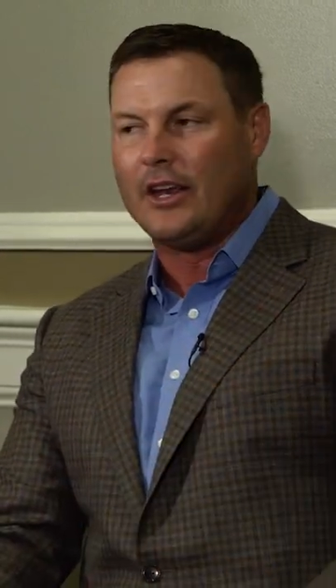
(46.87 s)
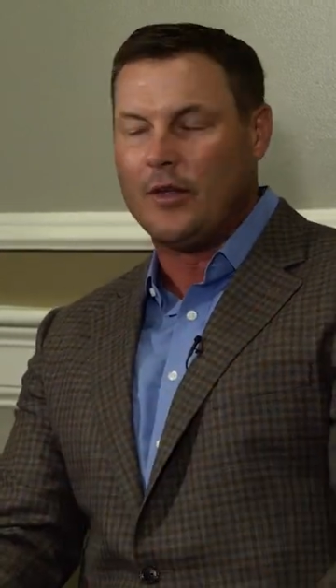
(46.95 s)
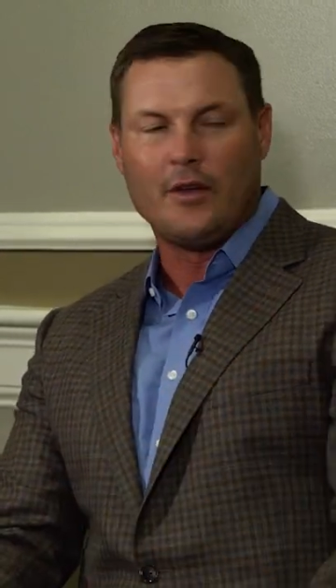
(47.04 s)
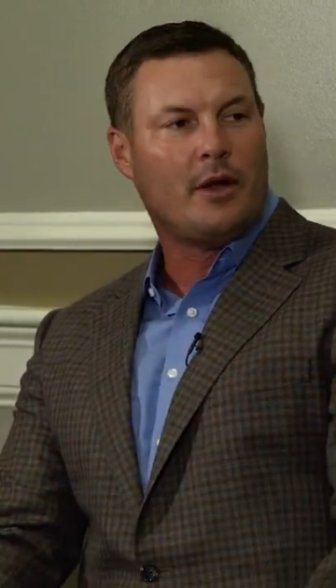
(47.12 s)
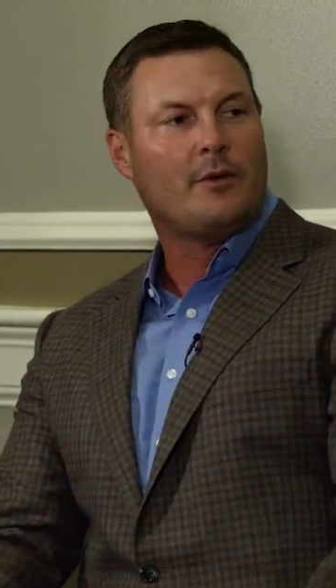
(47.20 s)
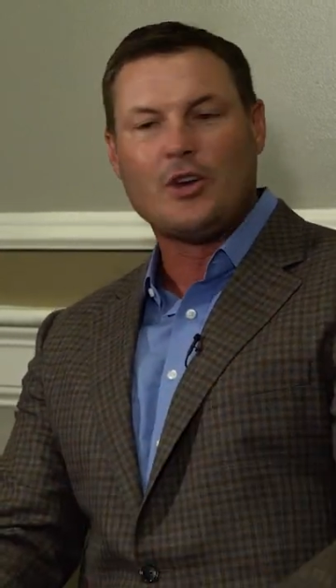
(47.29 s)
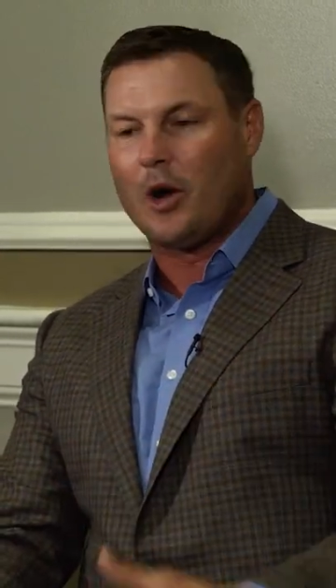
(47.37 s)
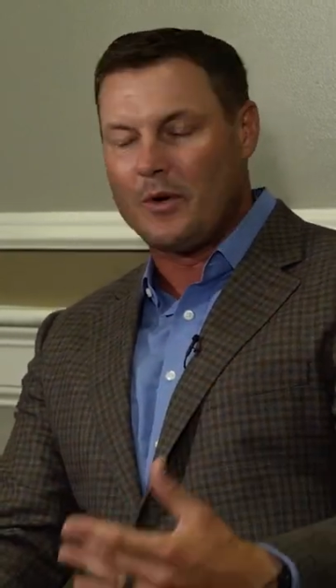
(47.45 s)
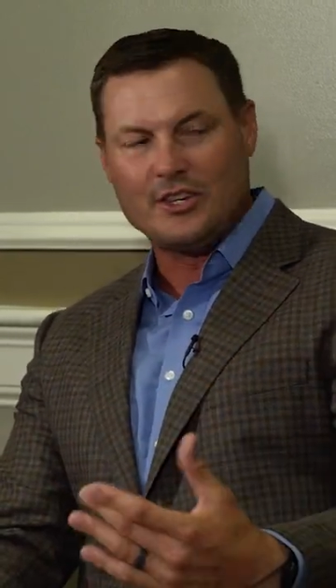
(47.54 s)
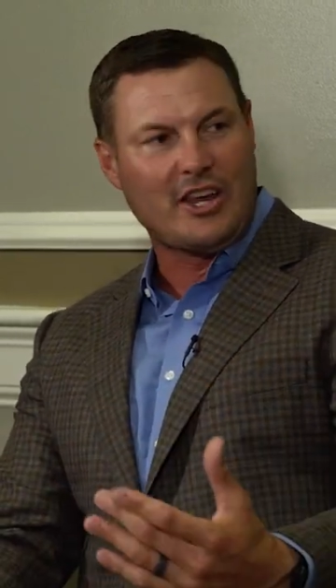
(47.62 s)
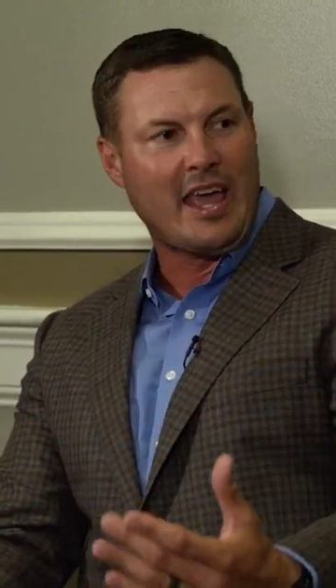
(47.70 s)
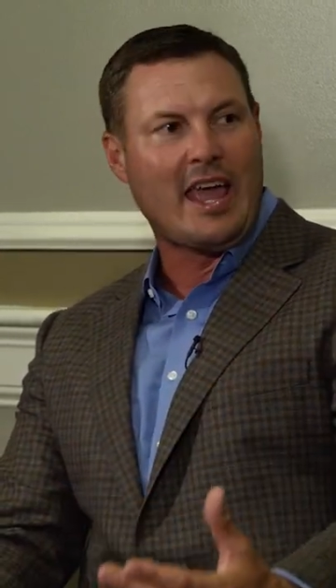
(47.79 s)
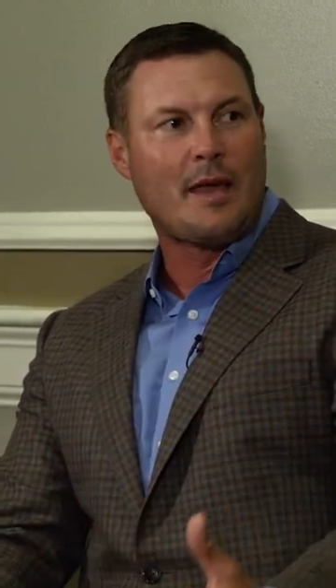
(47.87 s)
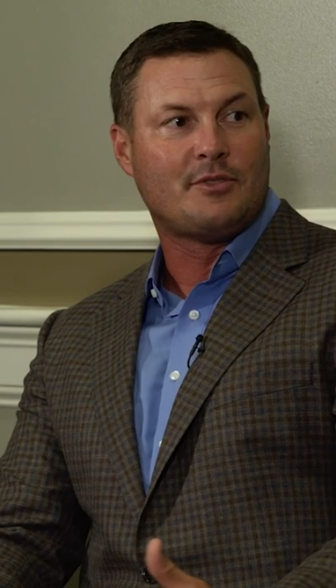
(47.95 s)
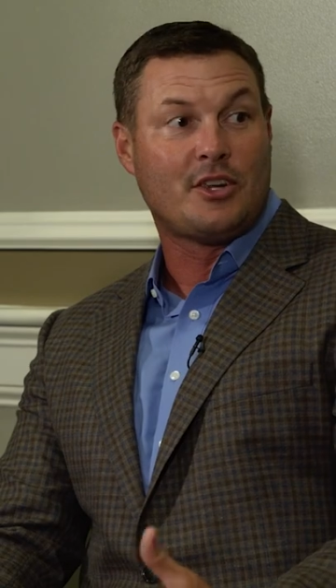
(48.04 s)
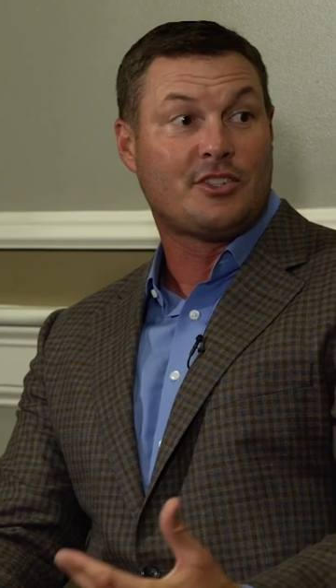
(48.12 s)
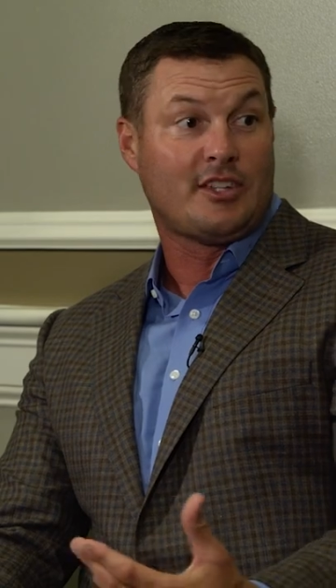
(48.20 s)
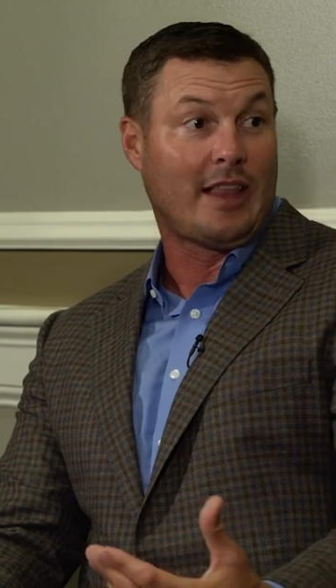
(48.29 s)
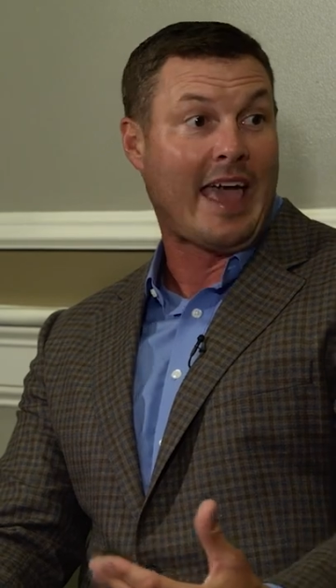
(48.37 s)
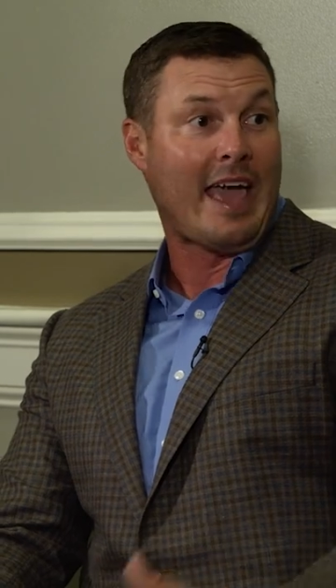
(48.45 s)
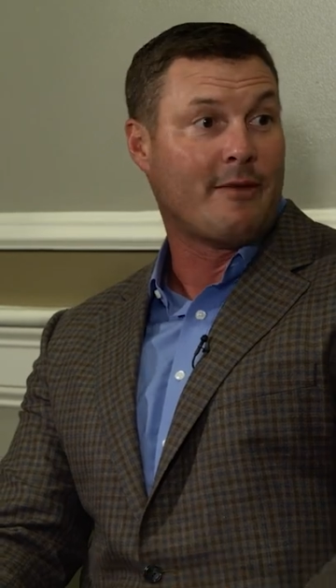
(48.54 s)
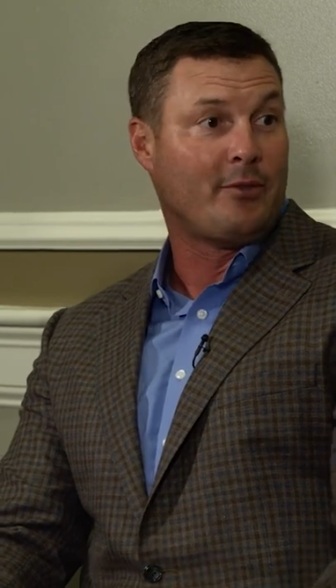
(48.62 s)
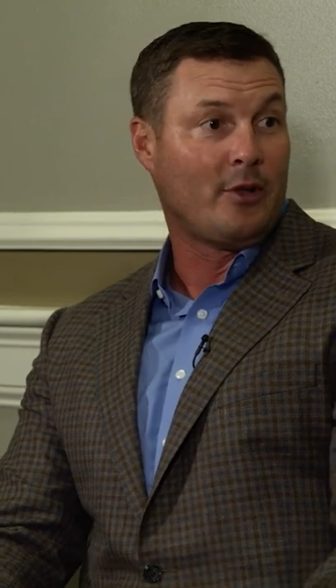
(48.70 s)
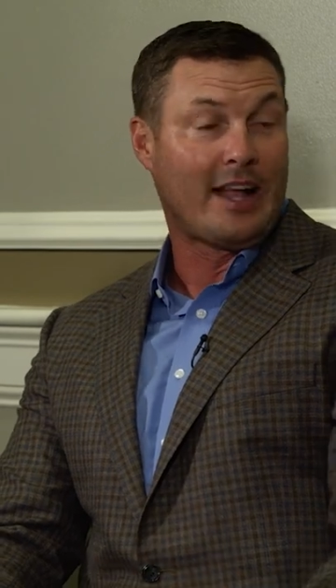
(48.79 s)
You know, Derwin James. There's still a
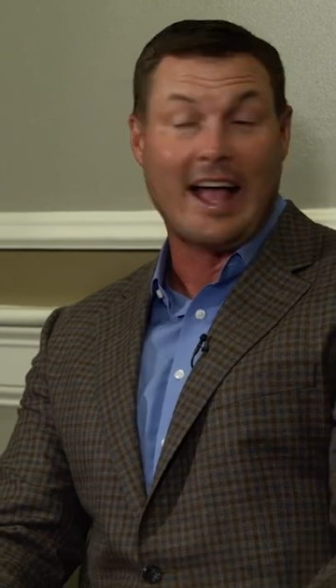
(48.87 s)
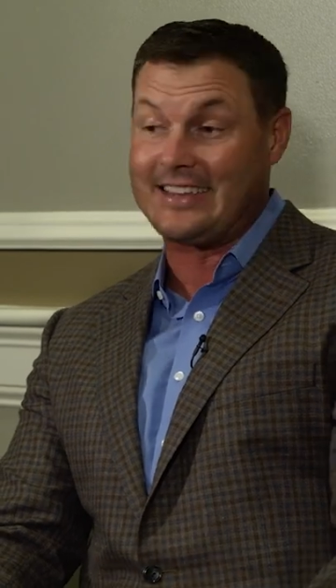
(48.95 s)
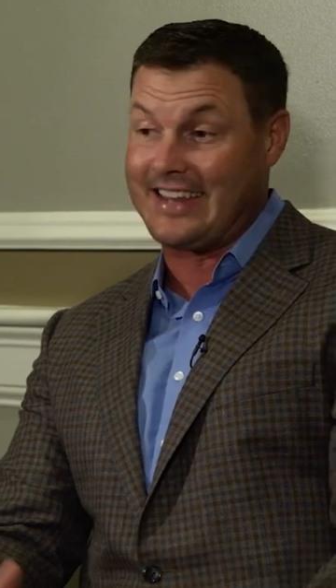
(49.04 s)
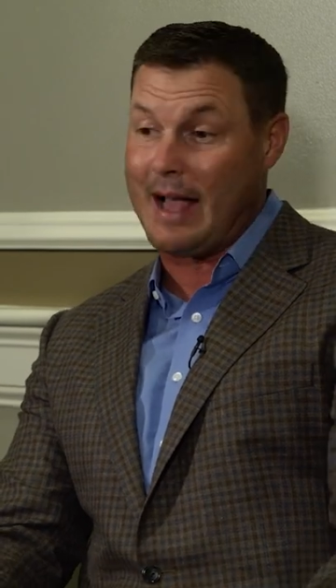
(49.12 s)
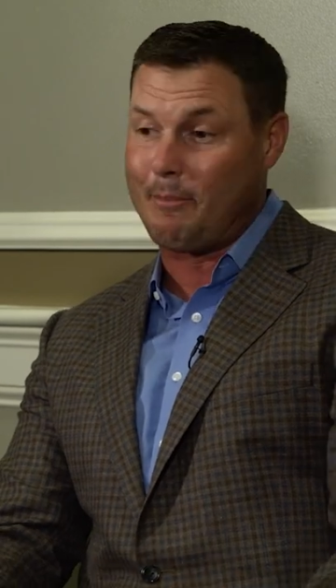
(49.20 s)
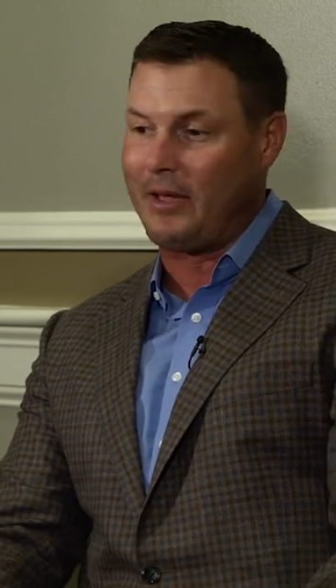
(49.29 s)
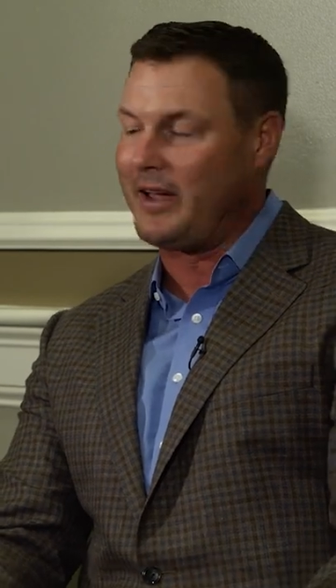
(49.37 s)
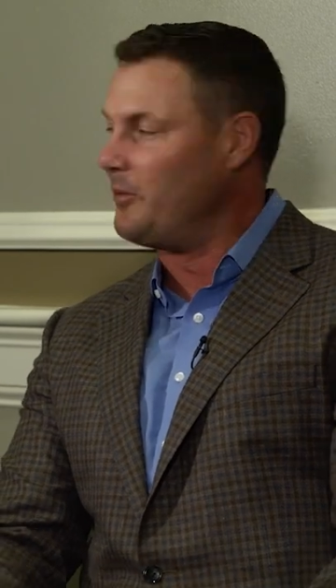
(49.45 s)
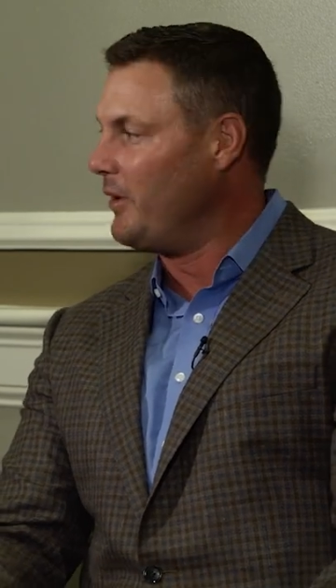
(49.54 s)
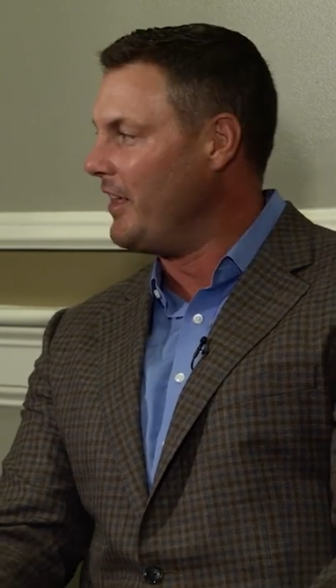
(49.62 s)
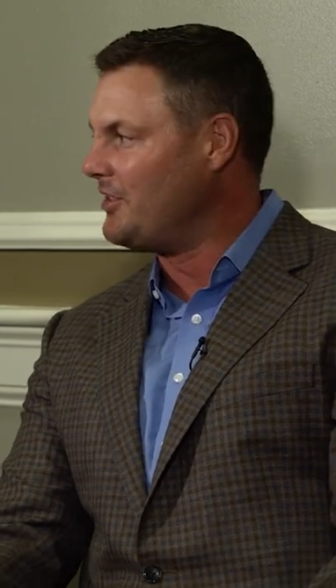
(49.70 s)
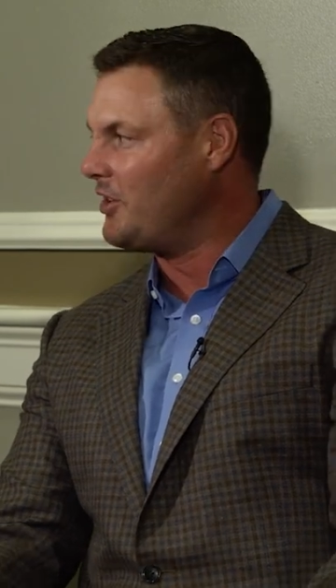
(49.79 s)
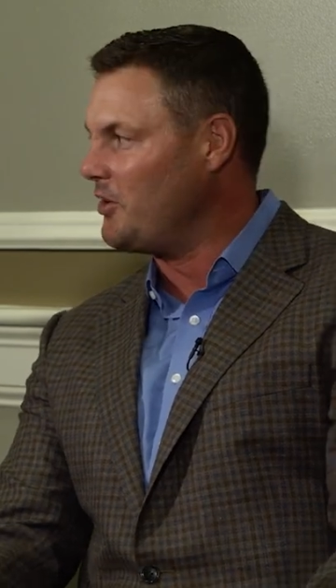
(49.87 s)
handful of guys that I played with,